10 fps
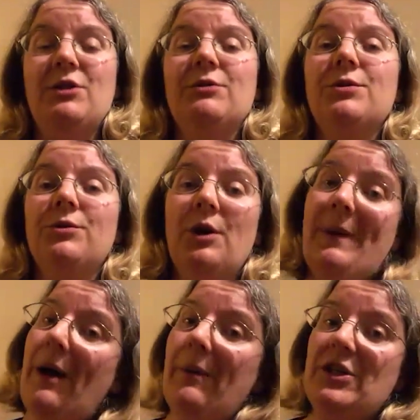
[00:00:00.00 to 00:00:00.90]
She'll talk
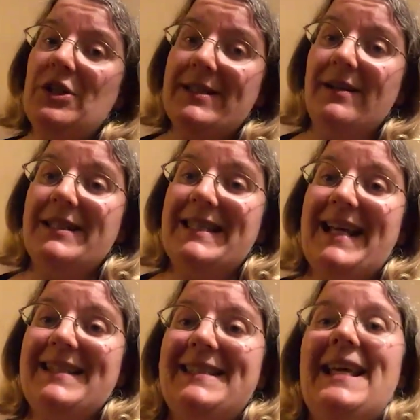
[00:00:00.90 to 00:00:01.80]
about when she started to
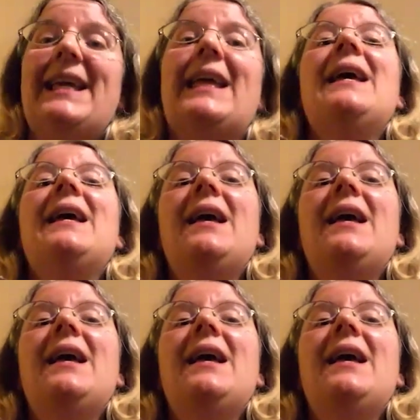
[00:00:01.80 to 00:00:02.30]
get sick.